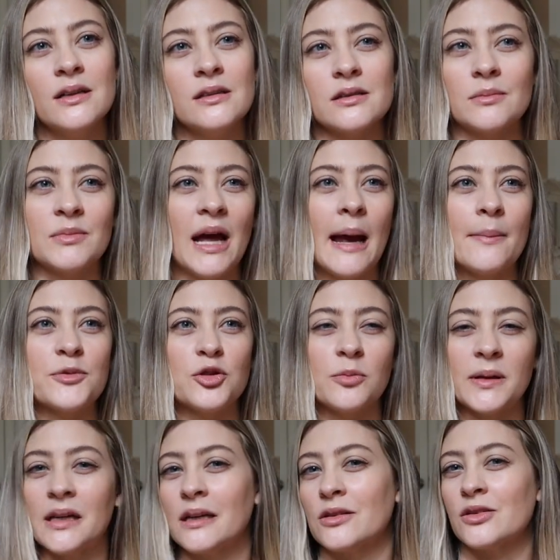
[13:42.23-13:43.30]
Sometimes it'll
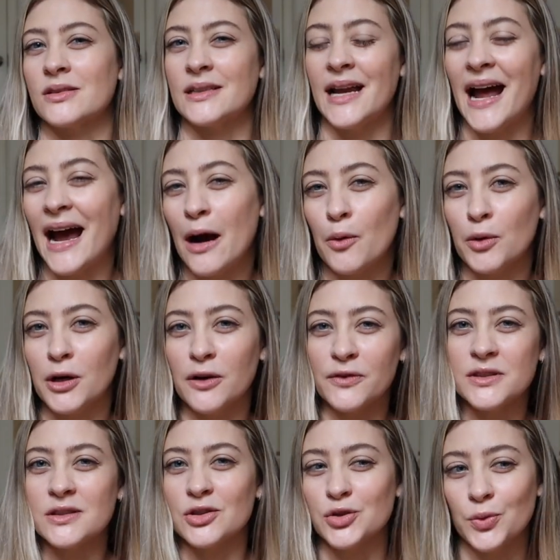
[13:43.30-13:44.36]
be just an hour if
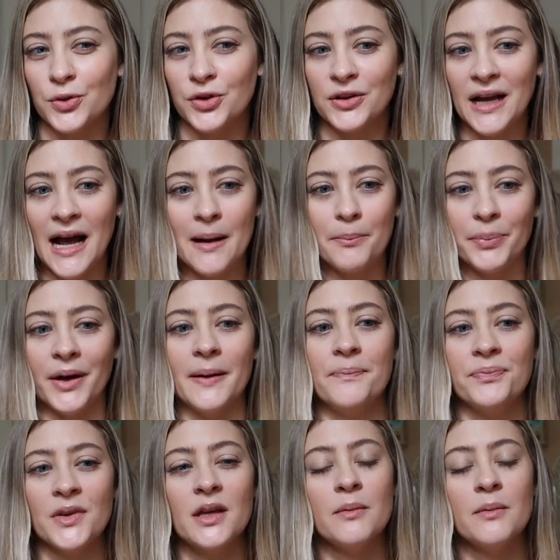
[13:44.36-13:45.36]
it's a shorter nap, but